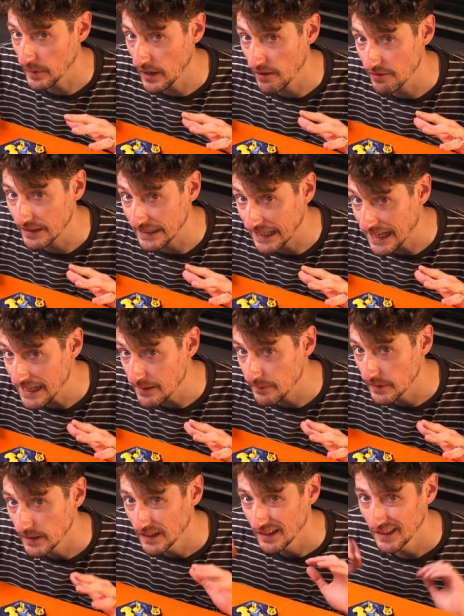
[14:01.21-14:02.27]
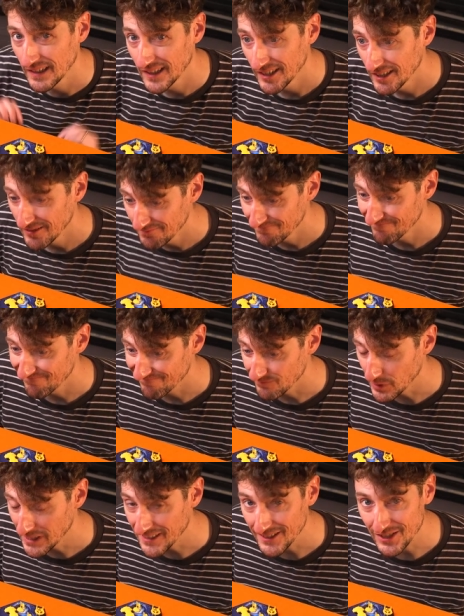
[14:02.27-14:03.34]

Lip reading: part of the game, well,